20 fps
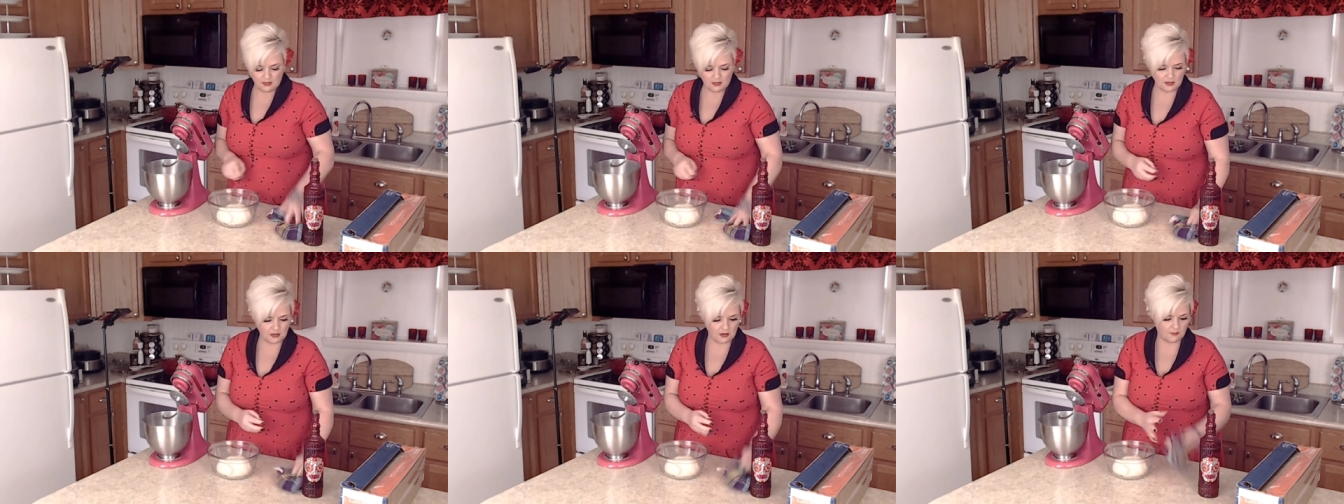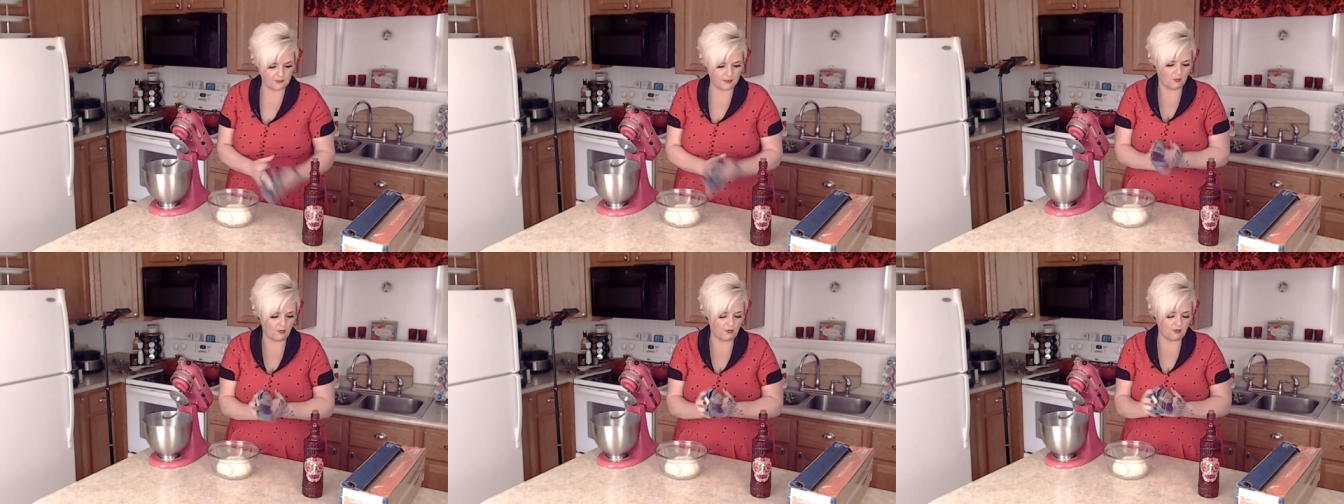in
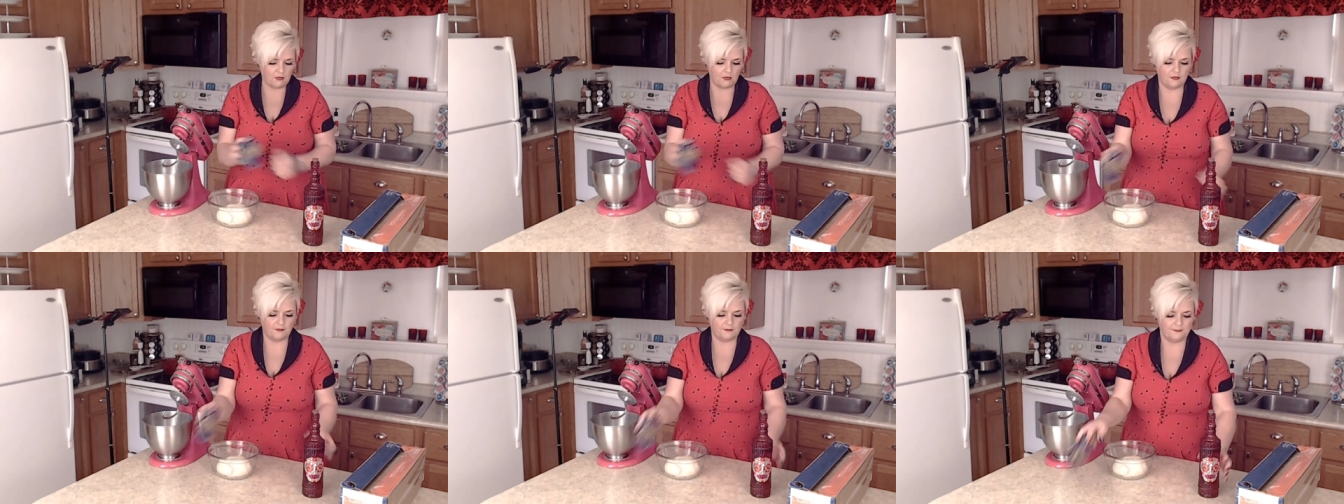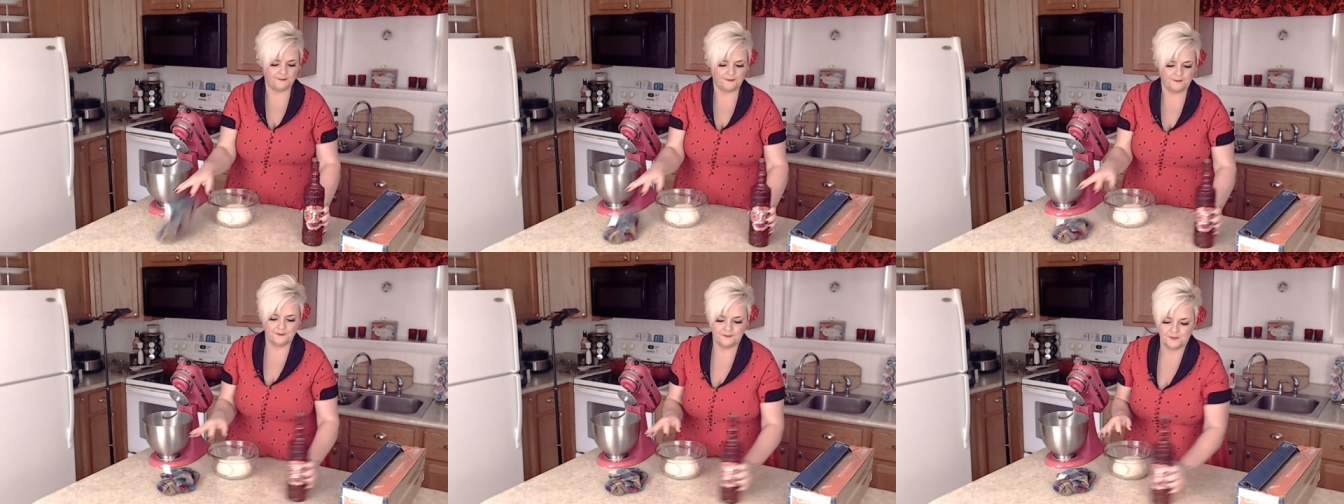our bowl.
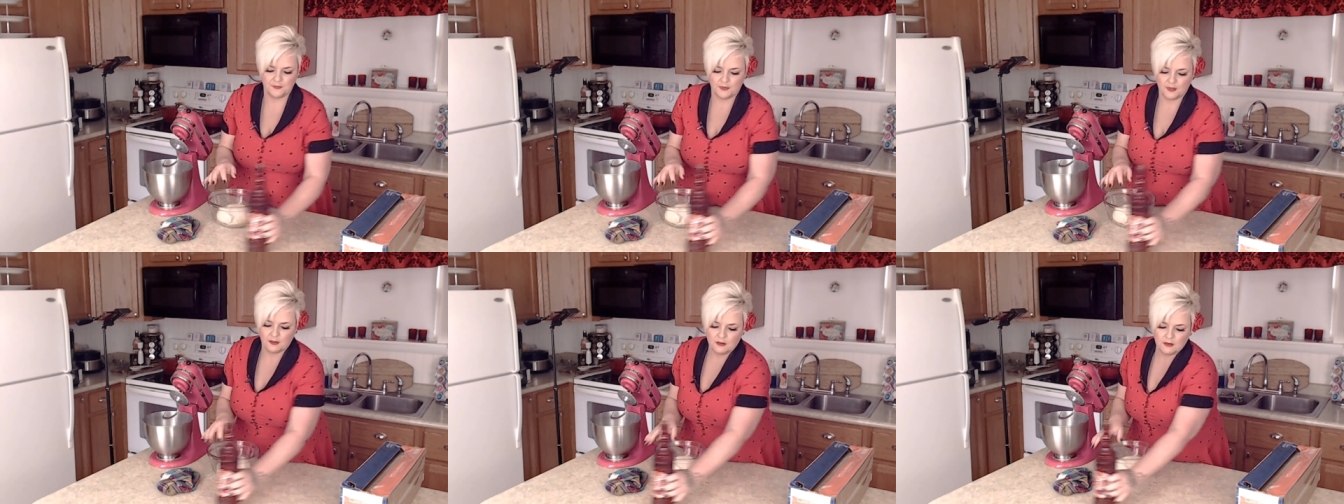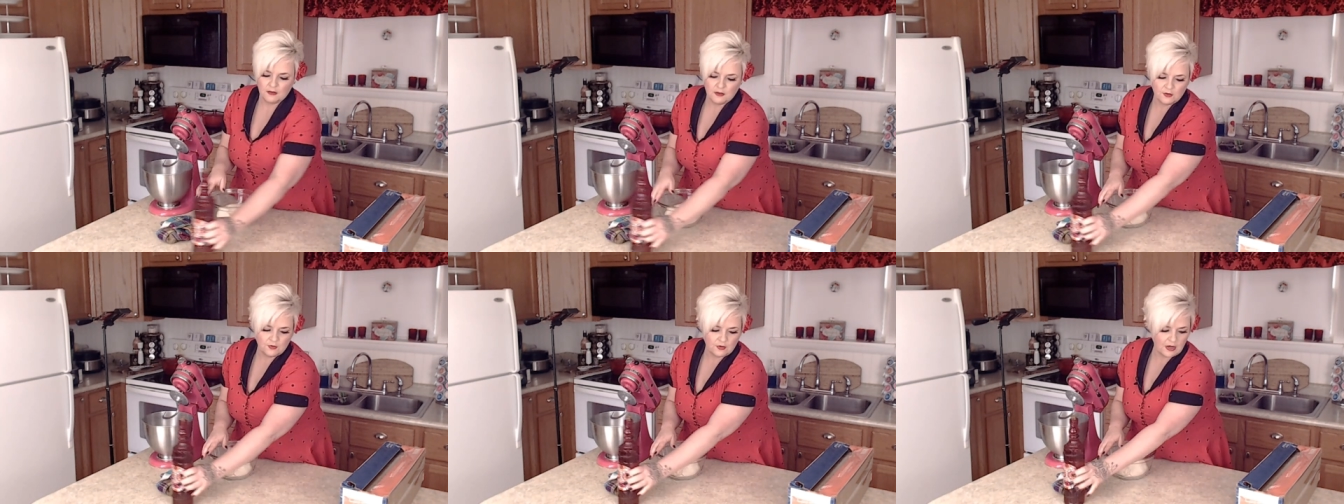
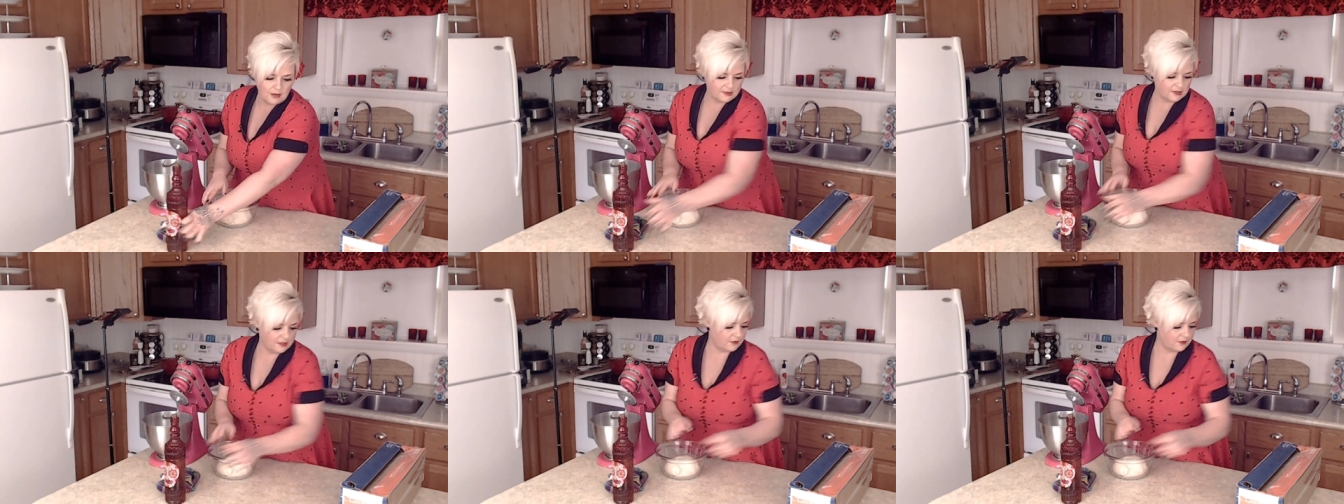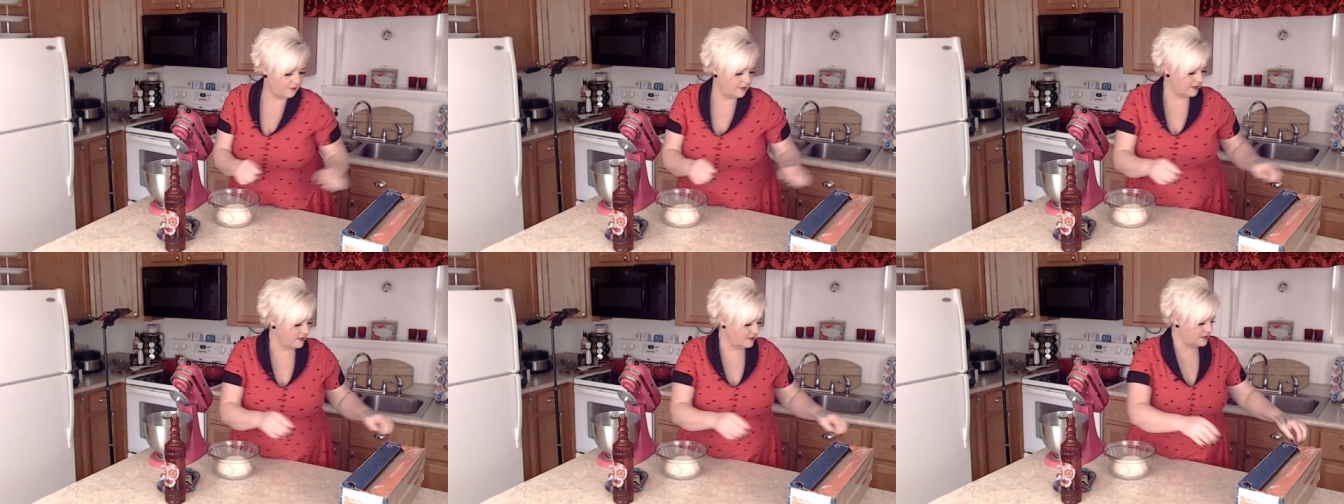Grab a
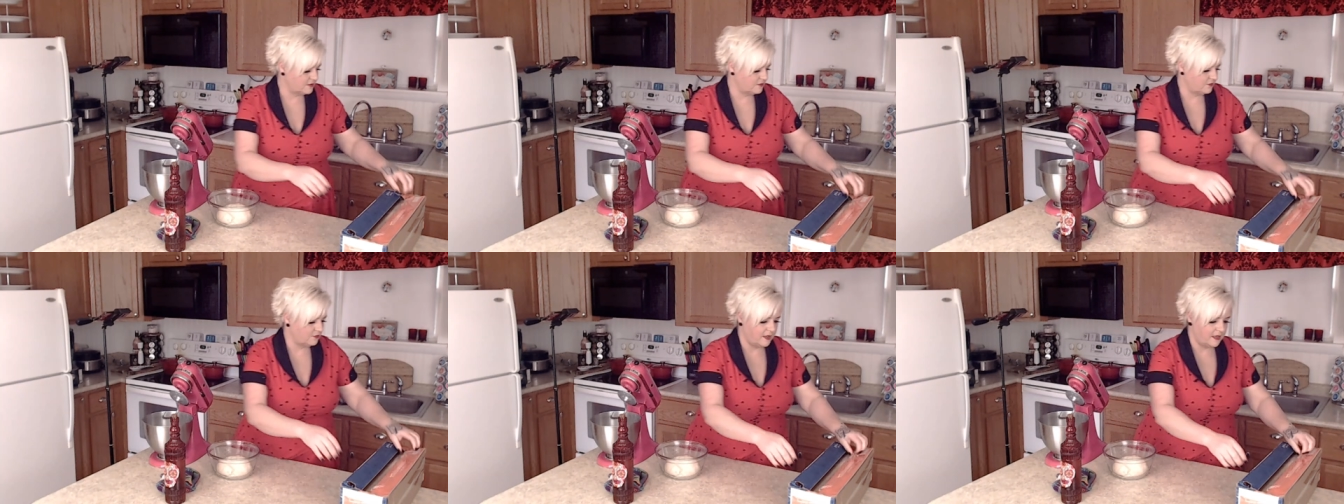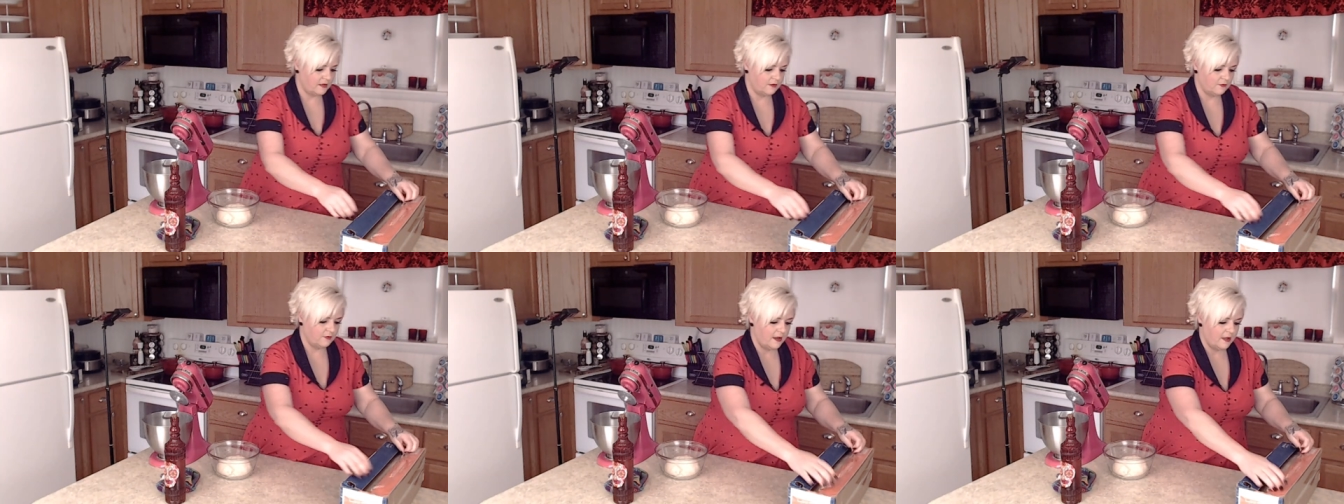little bit of
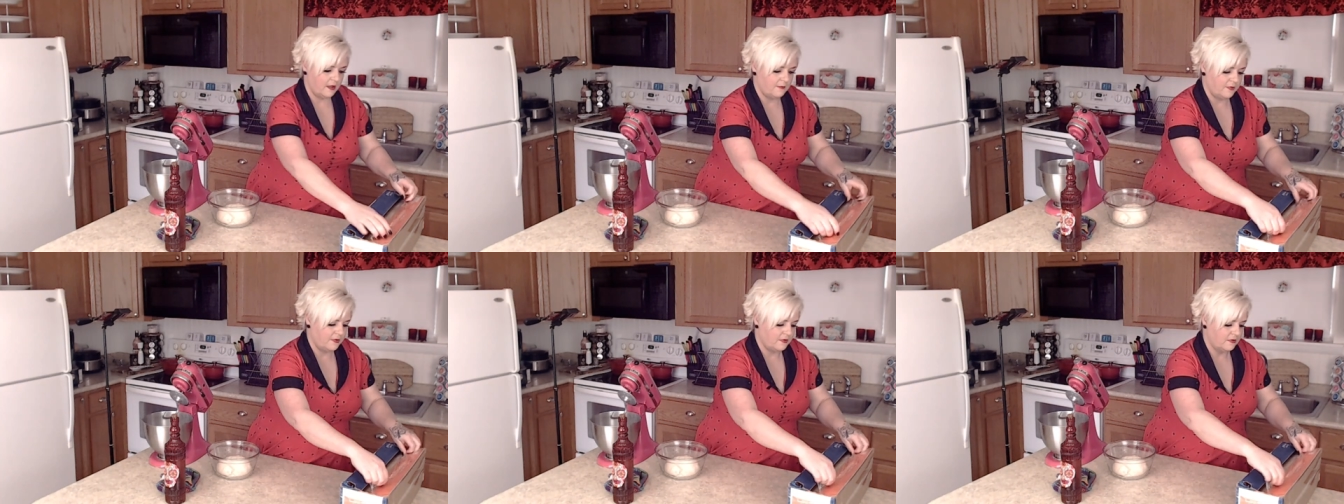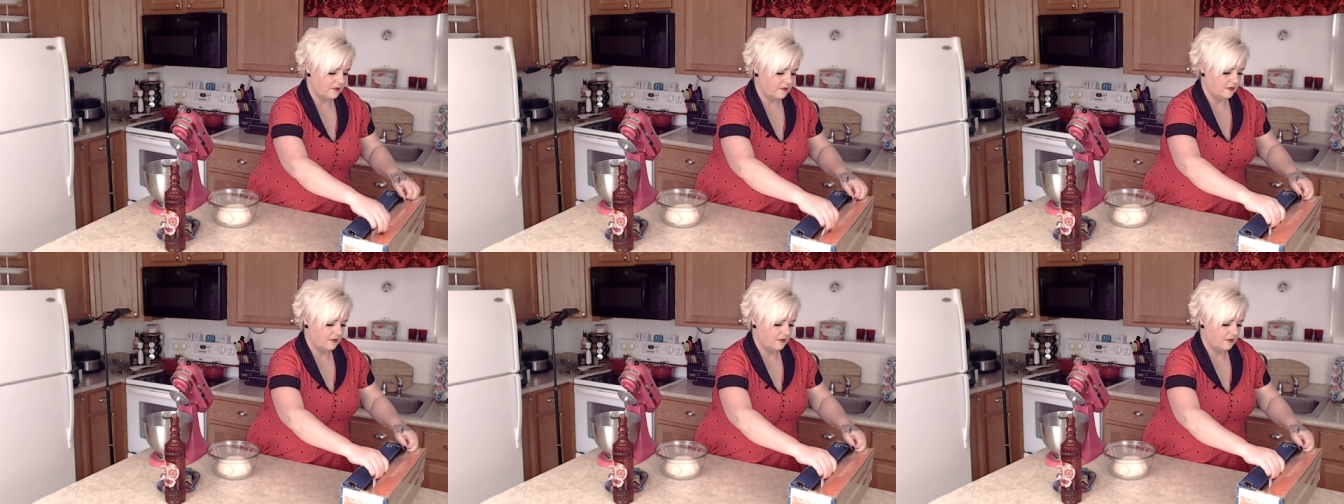saran wrap.